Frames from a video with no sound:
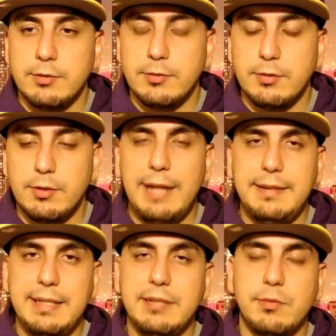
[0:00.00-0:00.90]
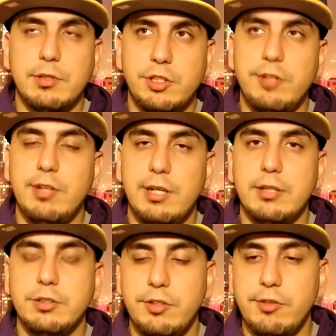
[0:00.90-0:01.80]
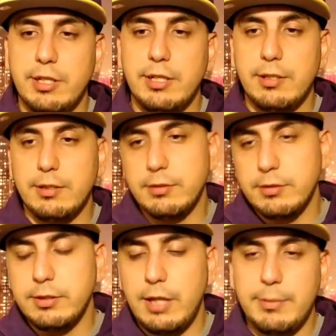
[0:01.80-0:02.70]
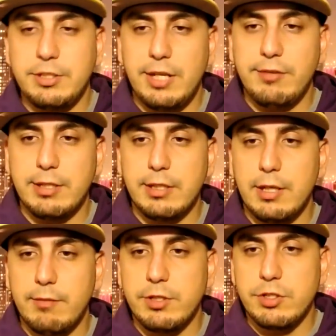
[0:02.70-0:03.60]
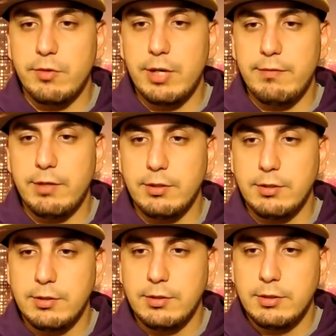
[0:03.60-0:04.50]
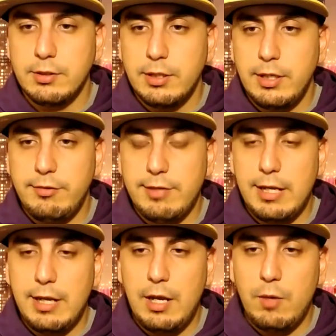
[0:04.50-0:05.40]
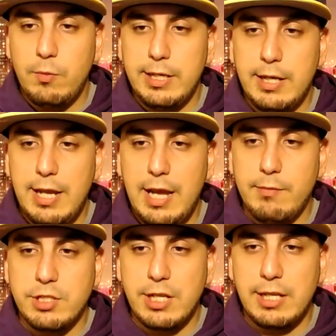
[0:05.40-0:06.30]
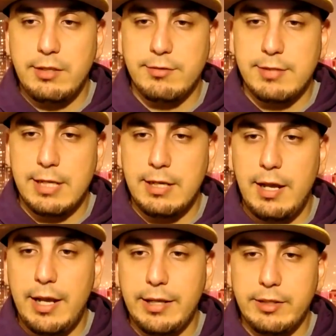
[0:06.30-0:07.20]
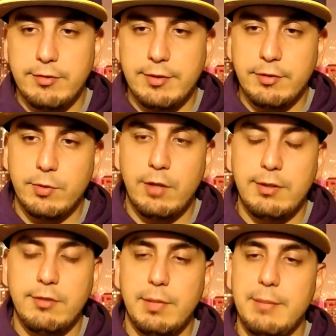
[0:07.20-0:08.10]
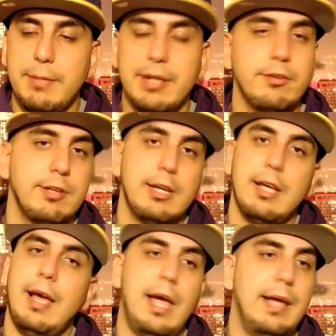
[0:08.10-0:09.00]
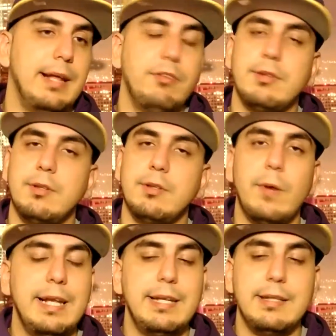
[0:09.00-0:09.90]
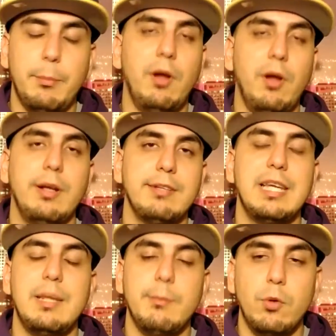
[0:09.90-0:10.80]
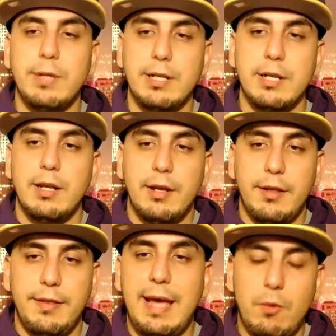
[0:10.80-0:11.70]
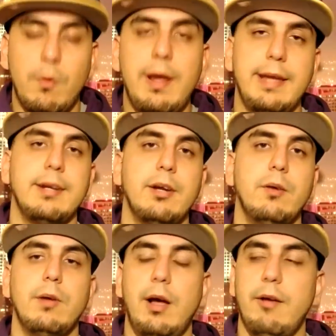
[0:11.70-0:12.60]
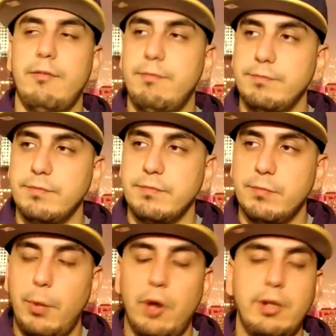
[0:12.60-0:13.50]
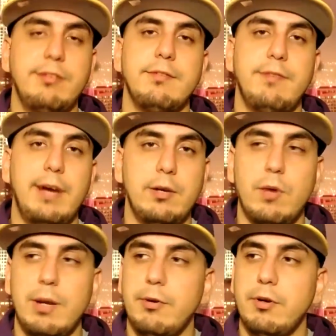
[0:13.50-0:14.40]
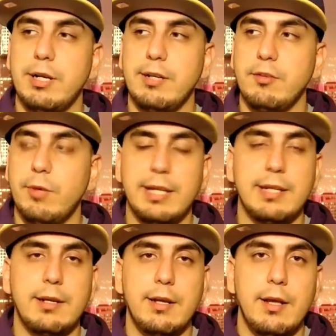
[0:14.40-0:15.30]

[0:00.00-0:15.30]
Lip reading: I think she's a good. I mean, she has good coverage or whatever. He said, we're going to average at least 10 hockey assists with all these playmakers. Hey, that's the way the ball needs to keep moving that way. Ball needs to find whoever is bringing the